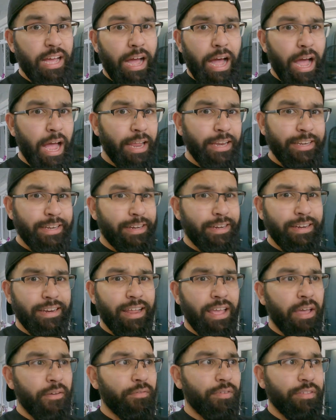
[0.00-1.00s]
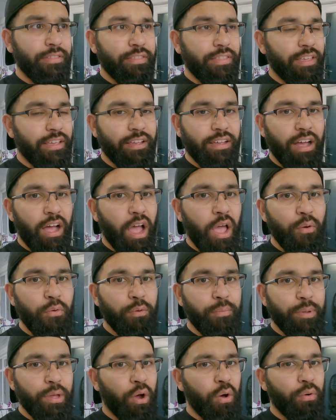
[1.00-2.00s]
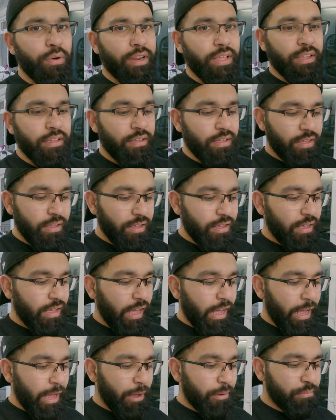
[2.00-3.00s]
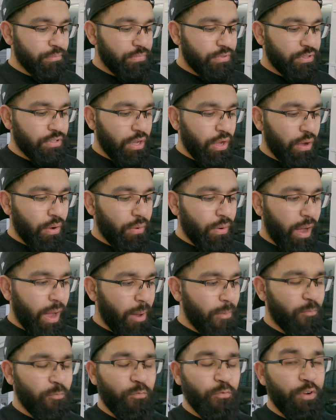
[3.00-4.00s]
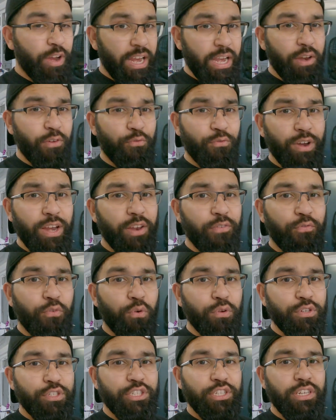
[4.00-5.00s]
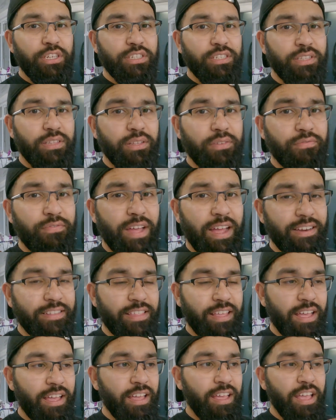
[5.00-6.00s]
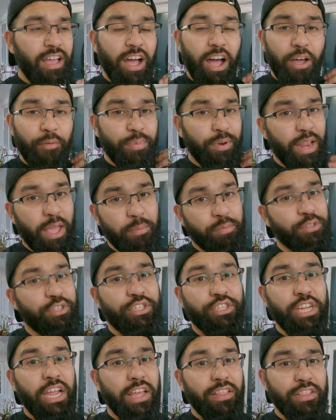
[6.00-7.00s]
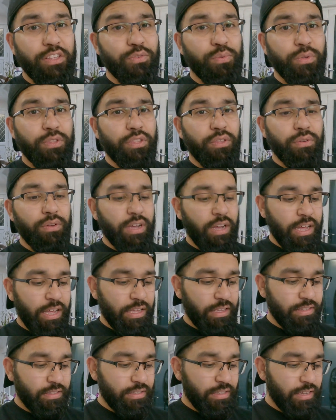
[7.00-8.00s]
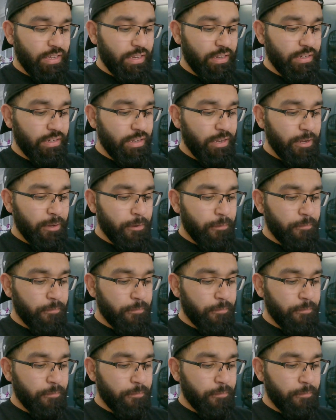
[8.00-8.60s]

that I didn't ever think I would be holding. So I'm really, really fortunate to the fact that I've been able to share this with you guys. And,